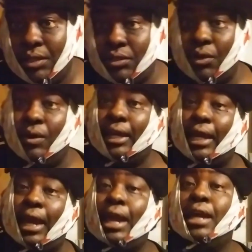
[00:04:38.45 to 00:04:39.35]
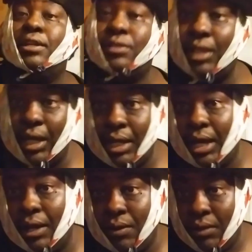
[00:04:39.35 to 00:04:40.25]
so it can stand
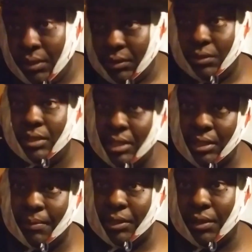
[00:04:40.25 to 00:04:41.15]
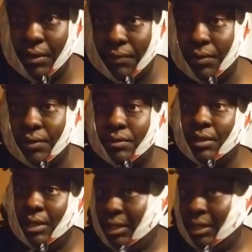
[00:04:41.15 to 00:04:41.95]
out to December 31st.